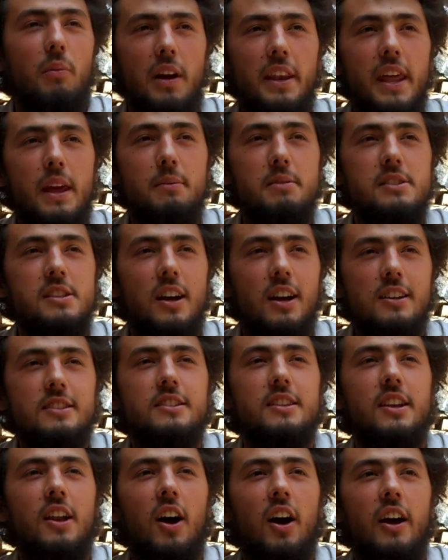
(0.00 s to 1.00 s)
My name is
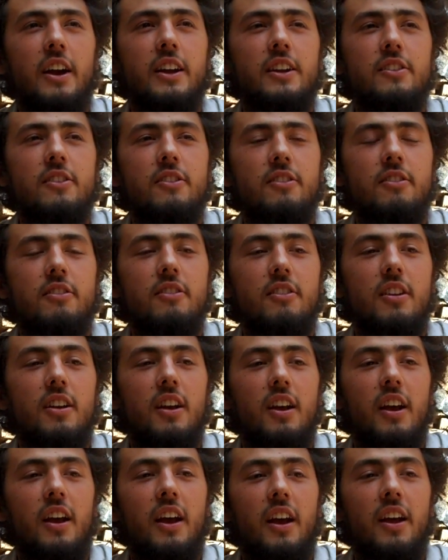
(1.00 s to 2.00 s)
Austin Hawkins,
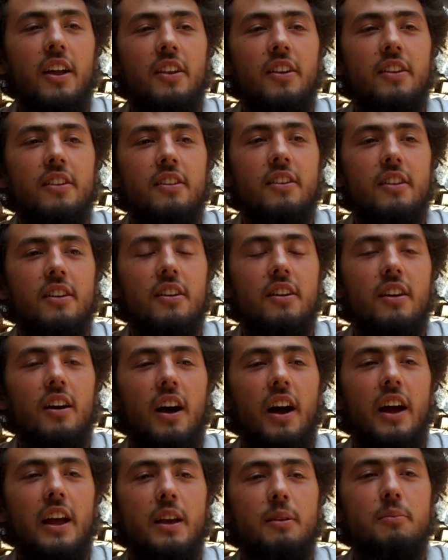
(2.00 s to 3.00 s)
and
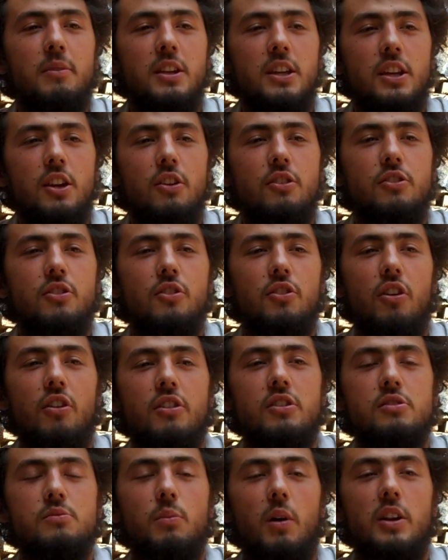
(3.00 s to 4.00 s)
I am here to learn
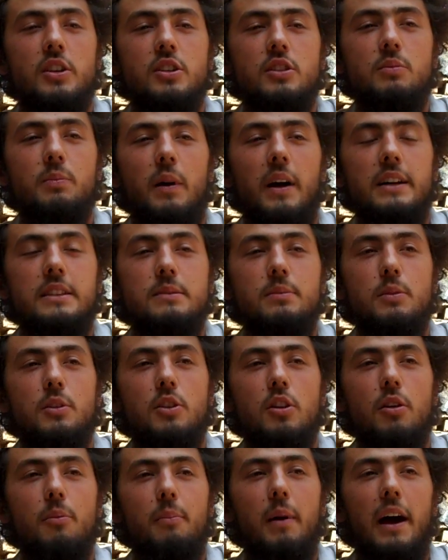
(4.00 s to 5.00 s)
as much as
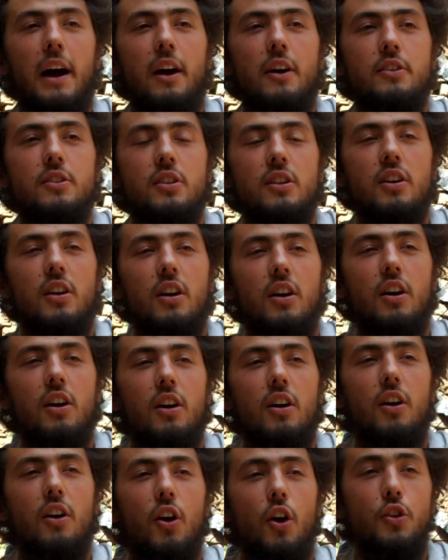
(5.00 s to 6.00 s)
possible about
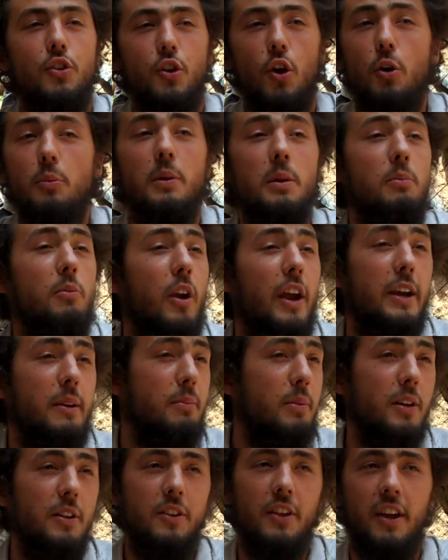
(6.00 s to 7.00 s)
Adobe brick
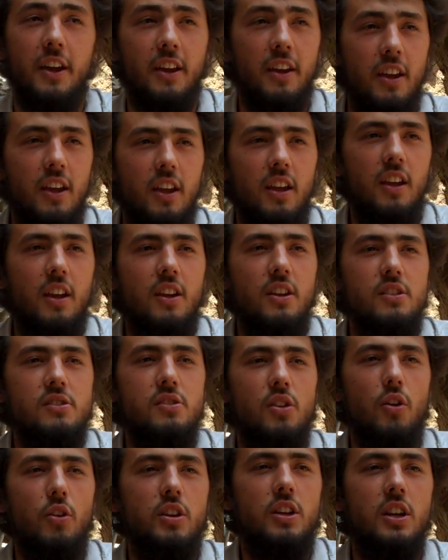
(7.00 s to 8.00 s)
building.
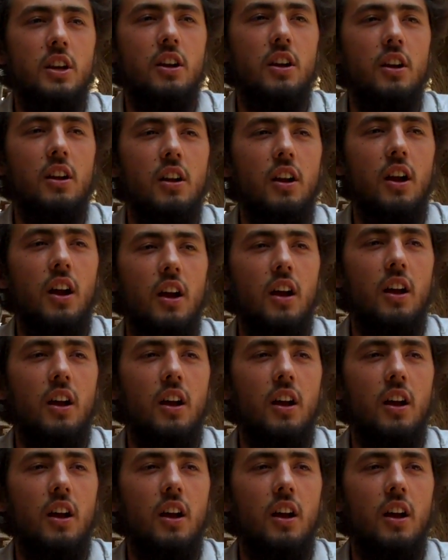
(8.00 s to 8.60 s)
So here